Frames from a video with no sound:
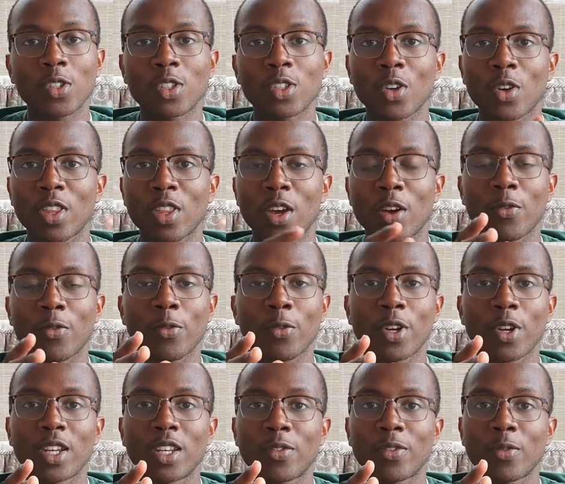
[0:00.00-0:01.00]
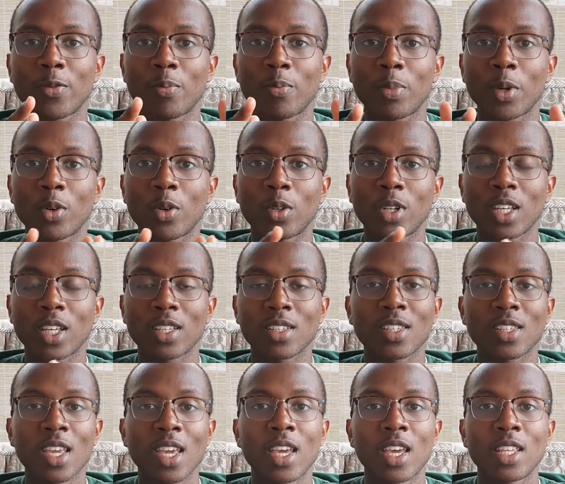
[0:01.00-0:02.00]
So there are three different
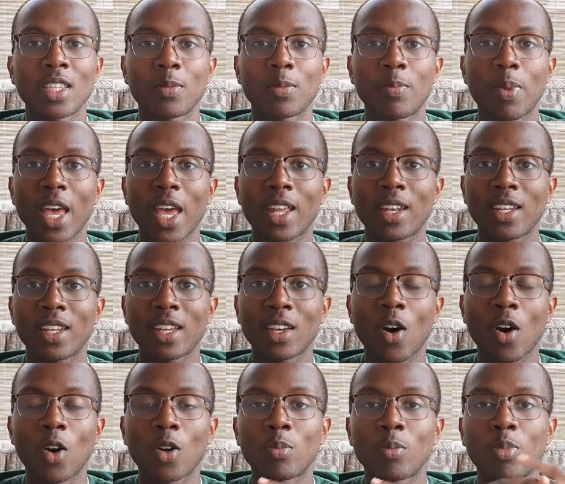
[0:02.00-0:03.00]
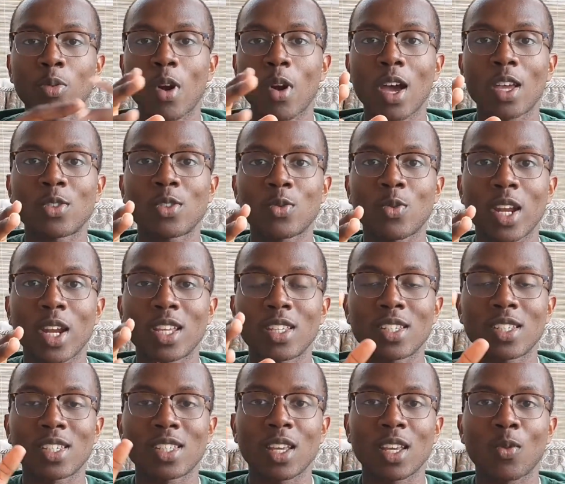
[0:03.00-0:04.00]
buildings depending on price
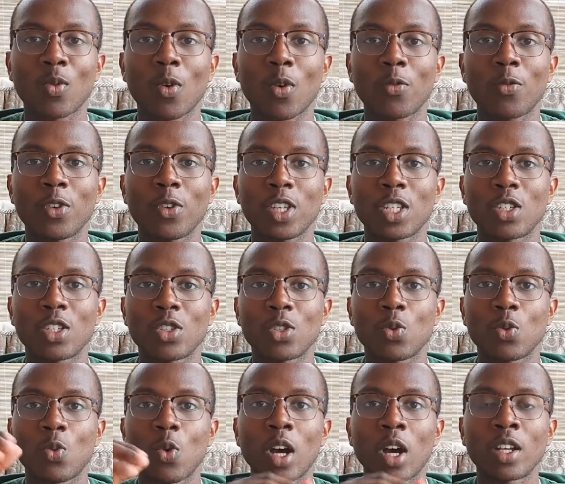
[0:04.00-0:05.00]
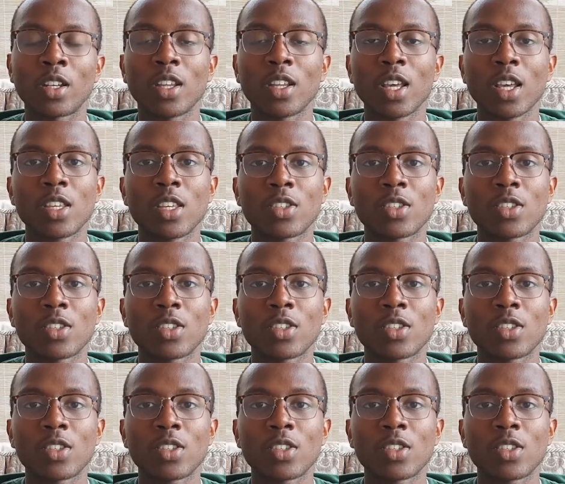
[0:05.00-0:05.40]
ranges and what features you want.